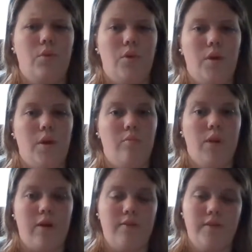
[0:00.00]
or a
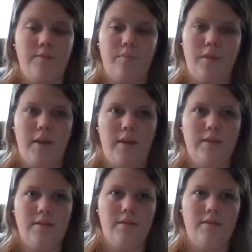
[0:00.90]
breakfast
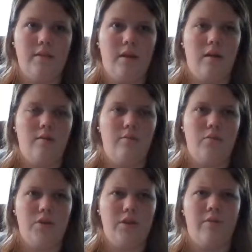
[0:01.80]
blend,
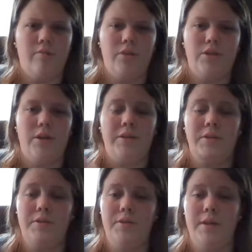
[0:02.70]
which I'm pretty sure I
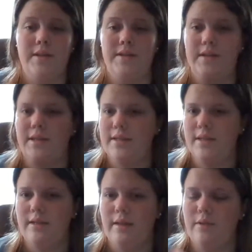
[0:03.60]
showed you guys like
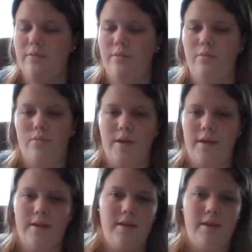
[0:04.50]

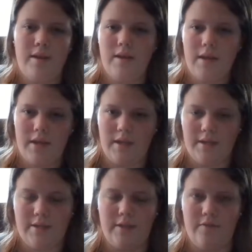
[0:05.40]
what it
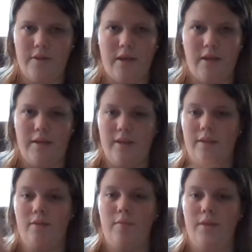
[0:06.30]
is, and if not, like
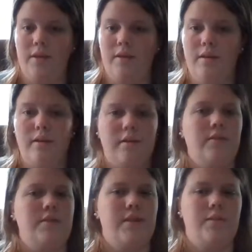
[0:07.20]

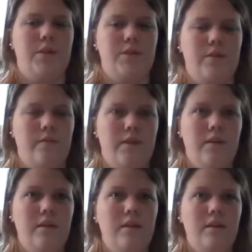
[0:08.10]
you'll see a picture of it.